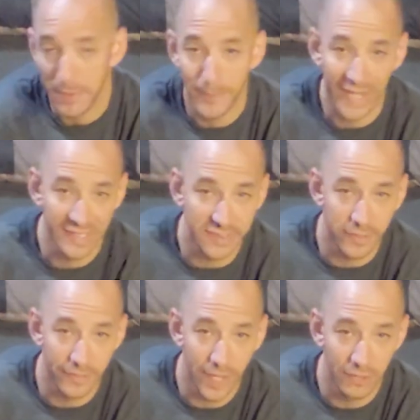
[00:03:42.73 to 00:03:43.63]
the bad
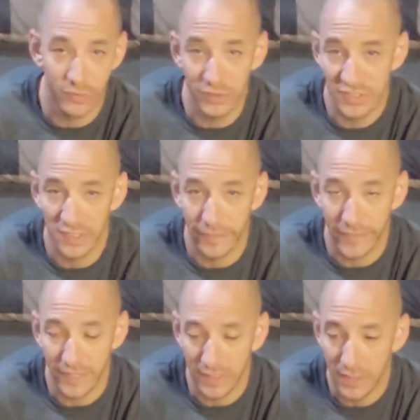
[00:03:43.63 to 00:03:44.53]
stuff out and good
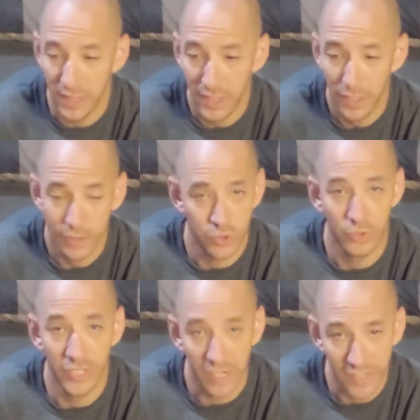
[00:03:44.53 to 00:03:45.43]
stuff in.
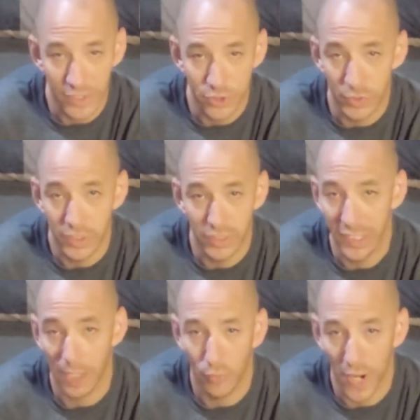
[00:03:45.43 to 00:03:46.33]
Should you get an injury, you can
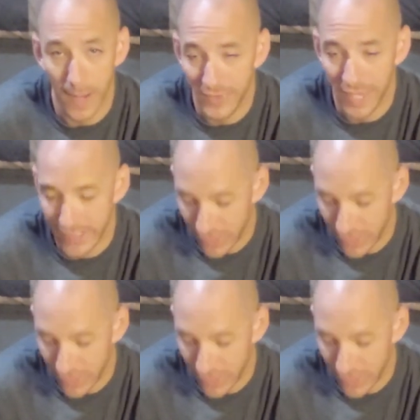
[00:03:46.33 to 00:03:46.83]
help wrap that